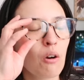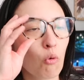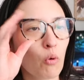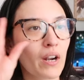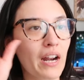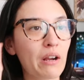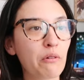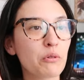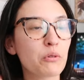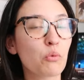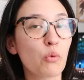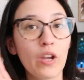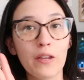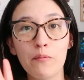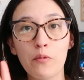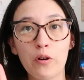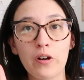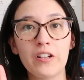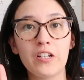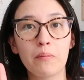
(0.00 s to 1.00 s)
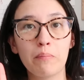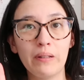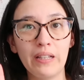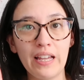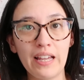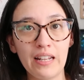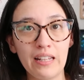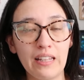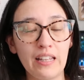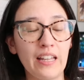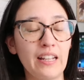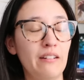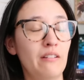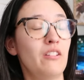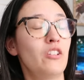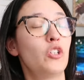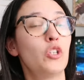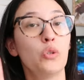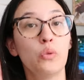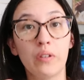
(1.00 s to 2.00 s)
when I was way more into planning
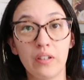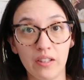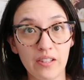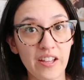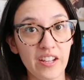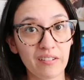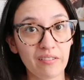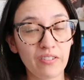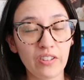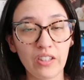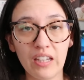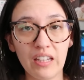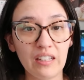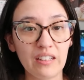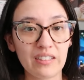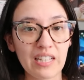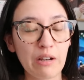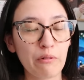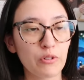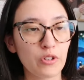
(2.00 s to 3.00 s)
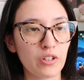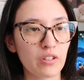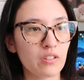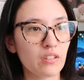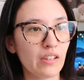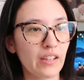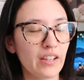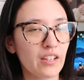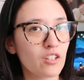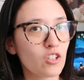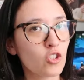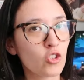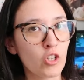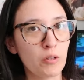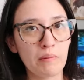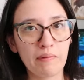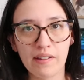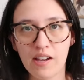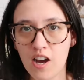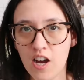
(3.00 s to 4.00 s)
and doing a lot of things. I would just like
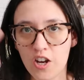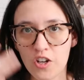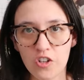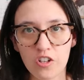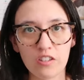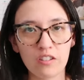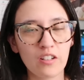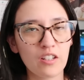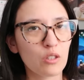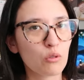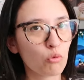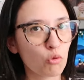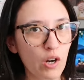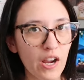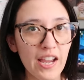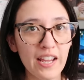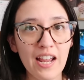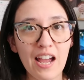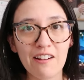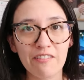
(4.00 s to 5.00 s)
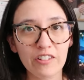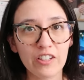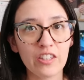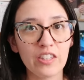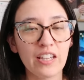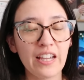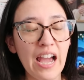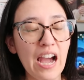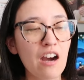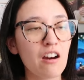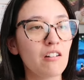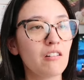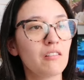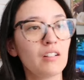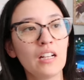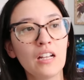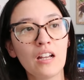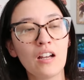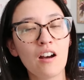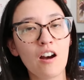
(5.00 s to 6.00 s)
stream of consciousness write everything
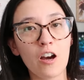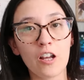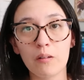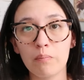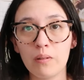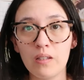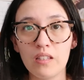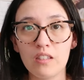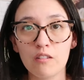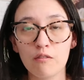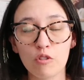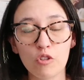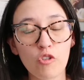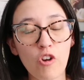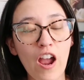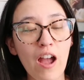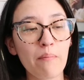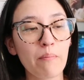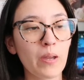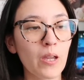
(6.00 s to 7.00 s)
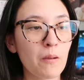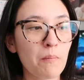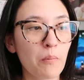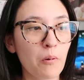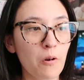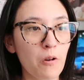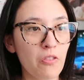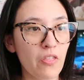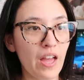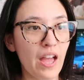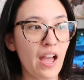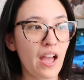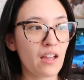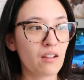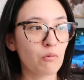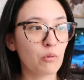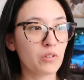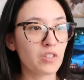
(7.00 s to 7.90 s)
out on a piece of scrap paper that